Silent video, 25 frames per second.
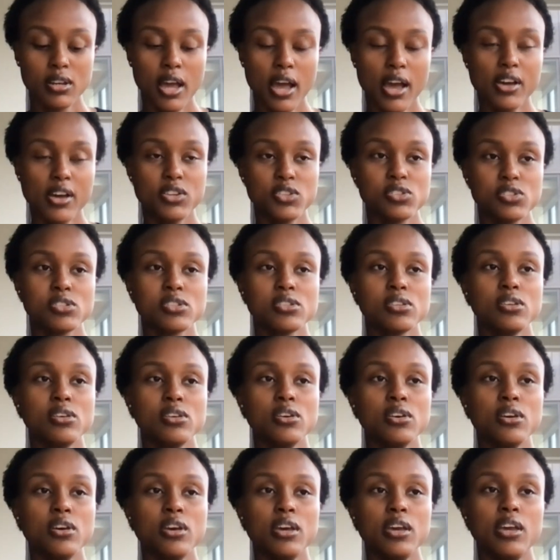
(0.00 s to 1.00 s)
as
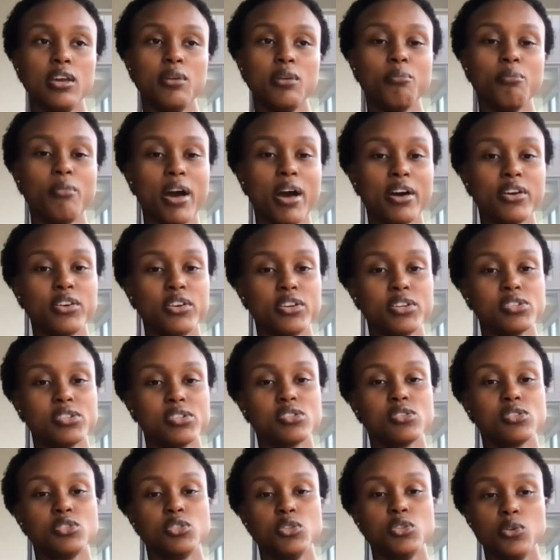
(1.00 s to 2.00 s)
it
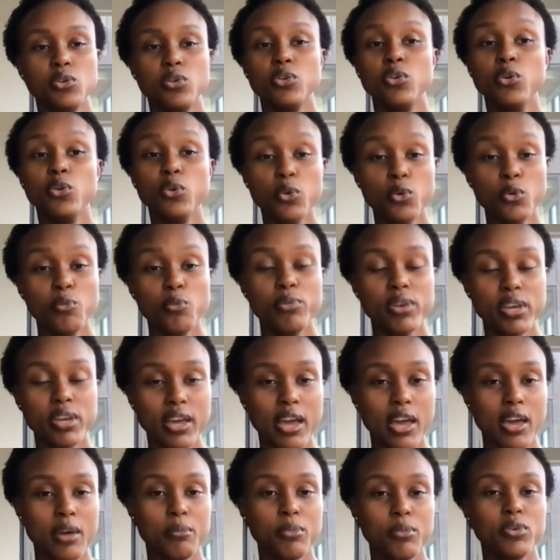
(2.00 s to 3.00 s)
matters to you being
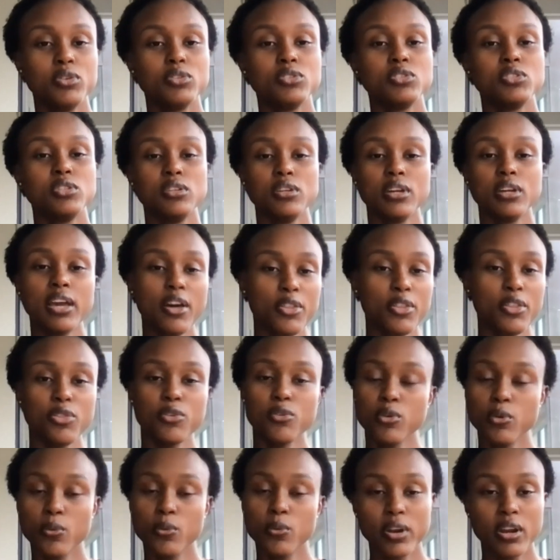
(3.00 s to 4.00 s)
able to get
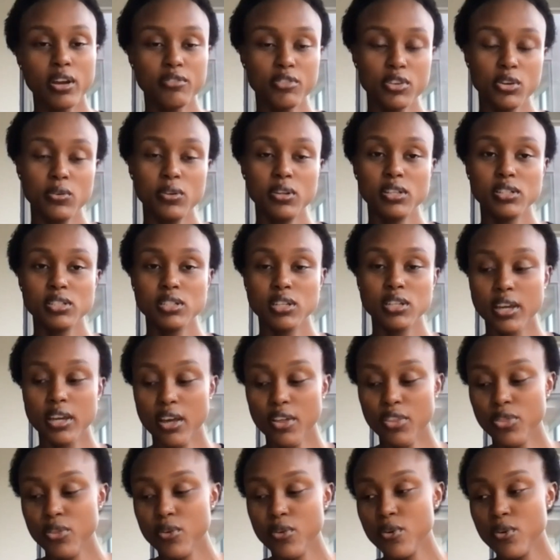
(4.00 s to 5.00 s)
through whatever you need to
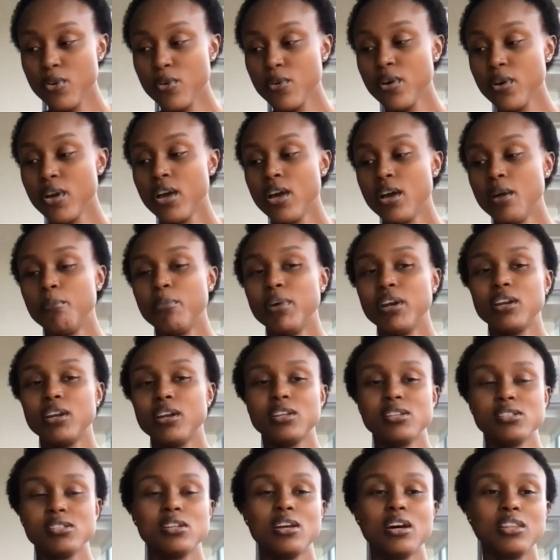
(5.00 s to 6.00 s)
get through, but it
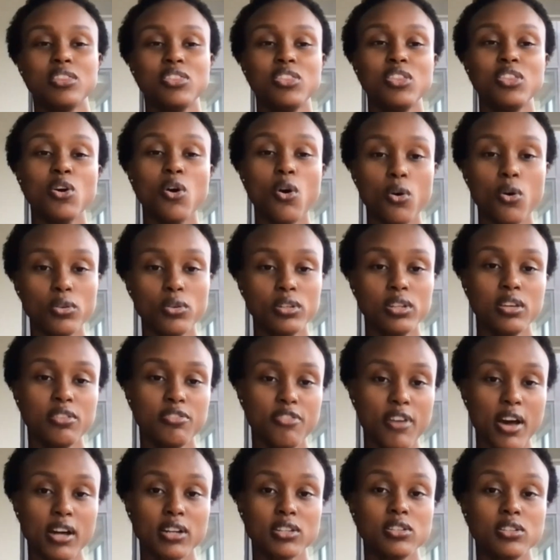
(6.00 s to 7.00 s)
is not the only
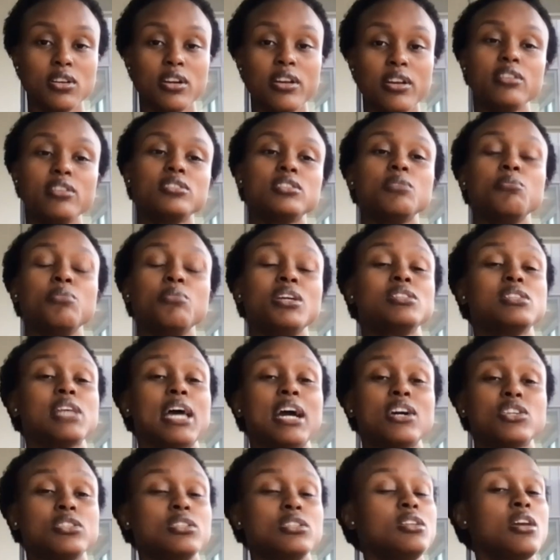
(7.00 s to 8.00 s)
factor. And to me, it's
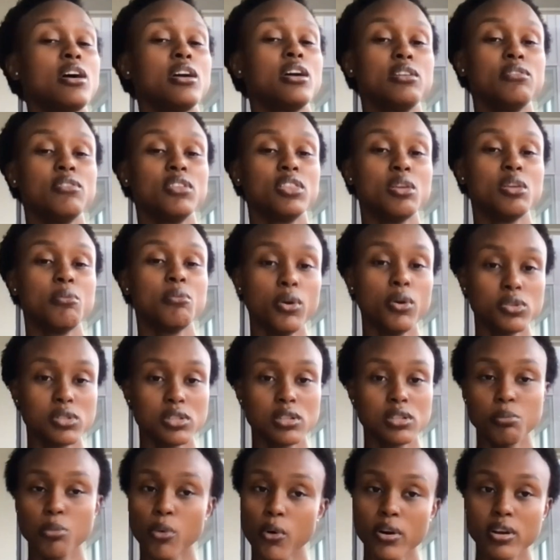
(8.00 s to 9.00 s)
actually not even the most
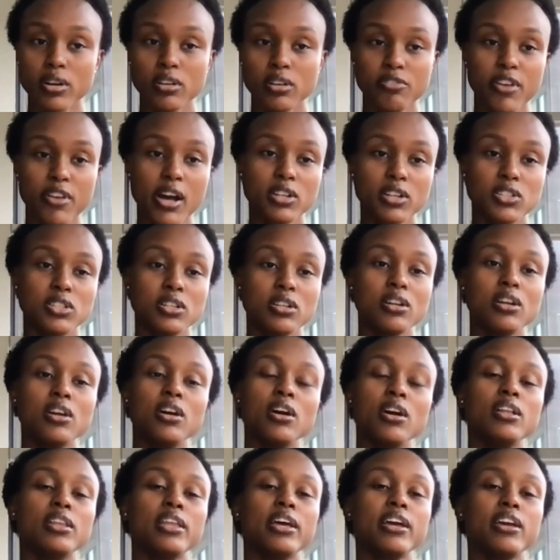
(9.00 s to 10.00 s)
important factor.
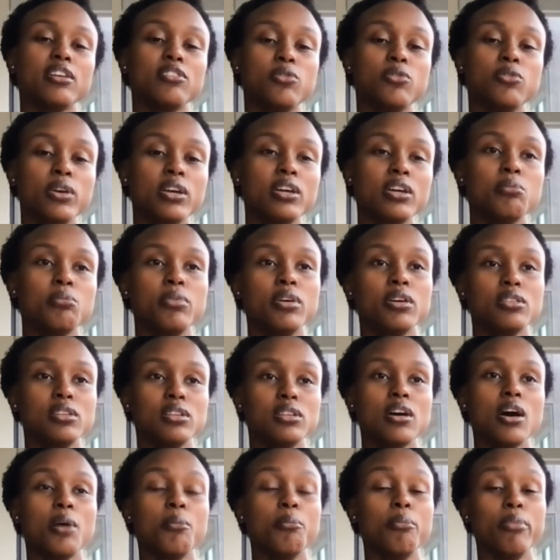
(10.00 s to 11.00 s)
Like if we can
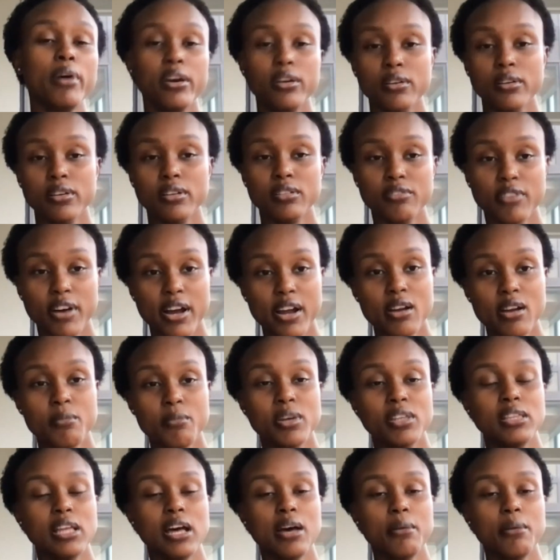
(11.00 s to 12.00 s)
build a better
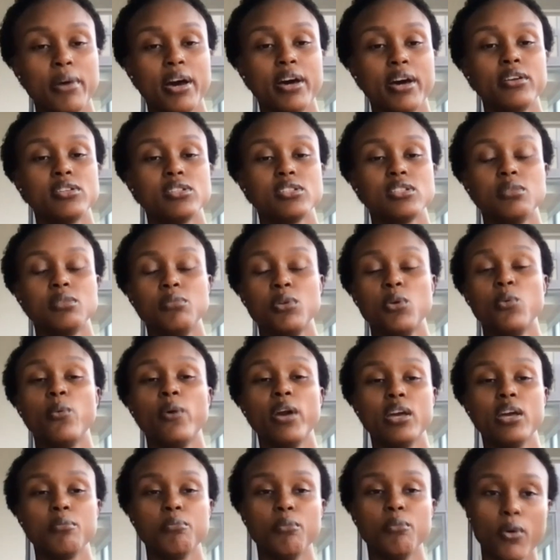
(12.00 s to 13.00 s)
environment, matters to me
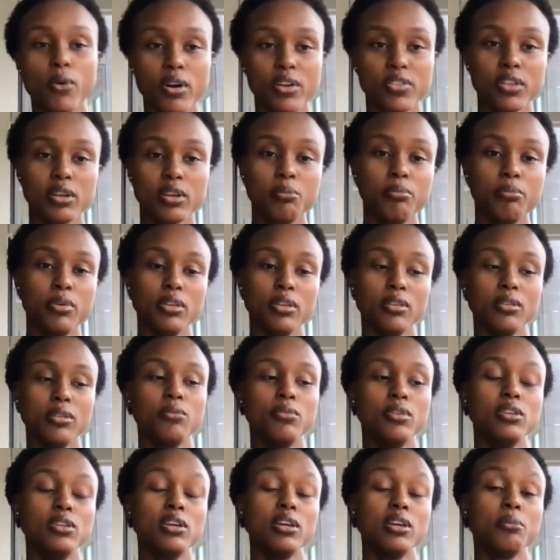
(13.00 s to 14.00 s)
way more than
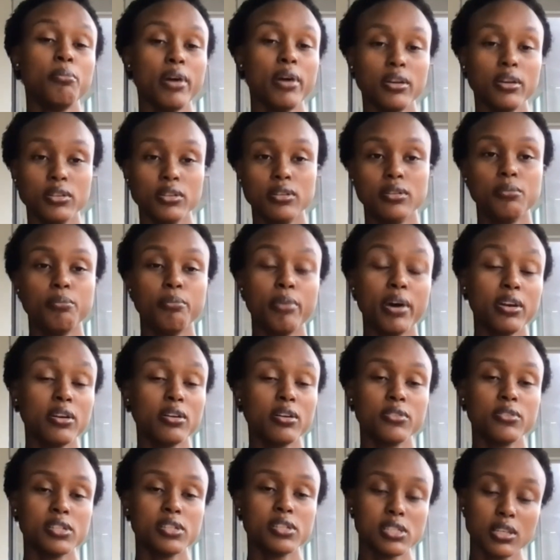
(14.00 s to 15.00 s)
building
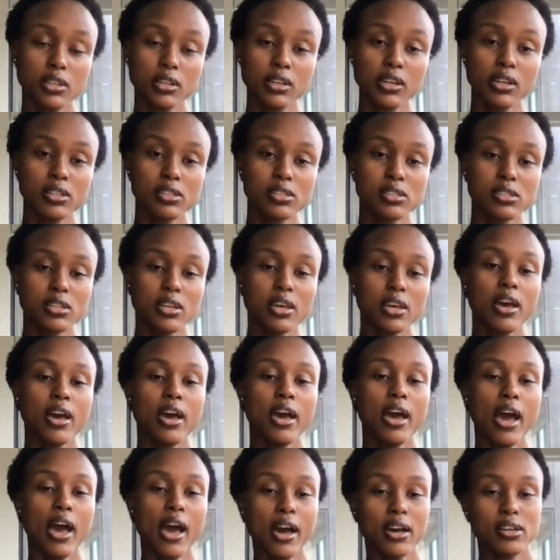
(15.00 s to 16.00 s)
better resilience
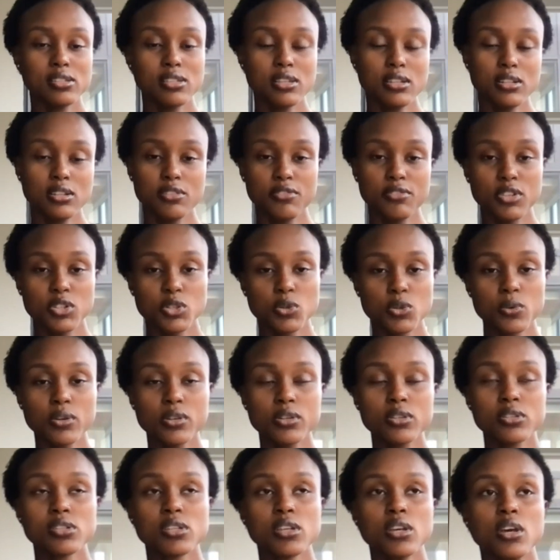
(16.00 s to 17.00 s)
as
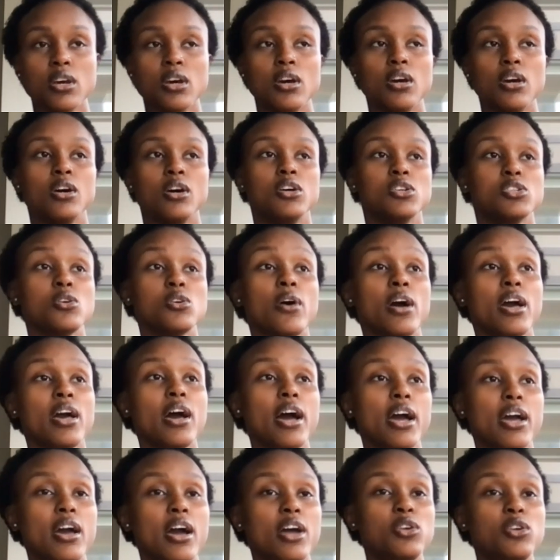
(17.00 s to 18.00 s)
individuals. So
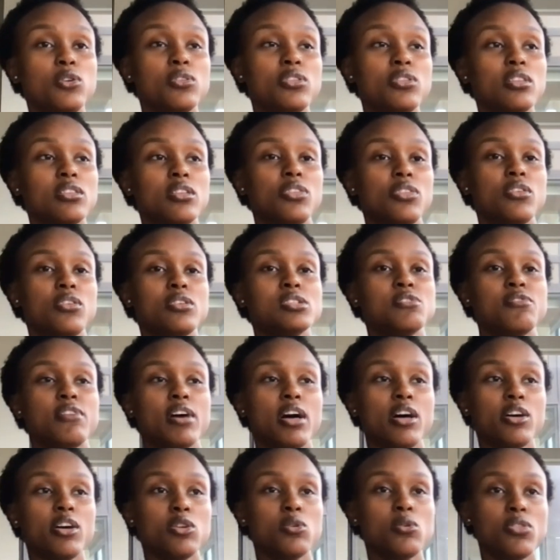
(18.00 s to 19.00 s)
I do think that there's
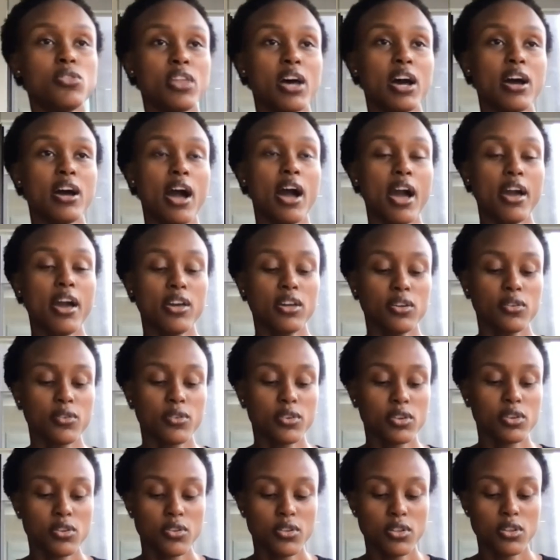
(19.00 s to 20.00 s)
value in that.
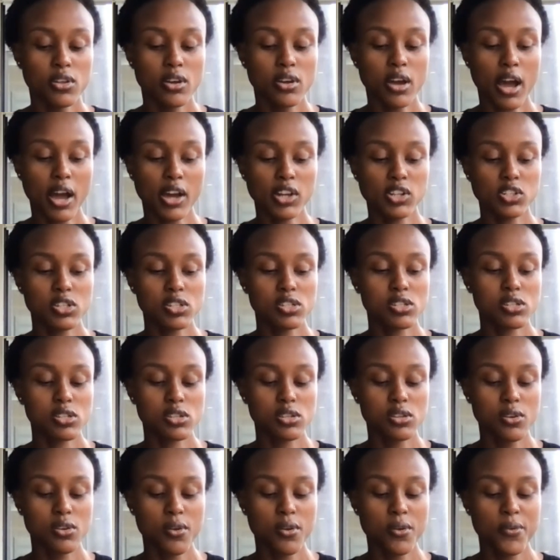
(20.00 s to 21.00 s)
I
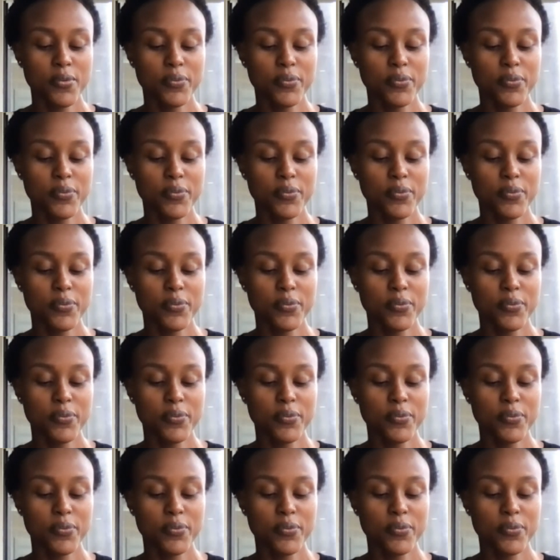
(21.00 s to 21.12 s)
just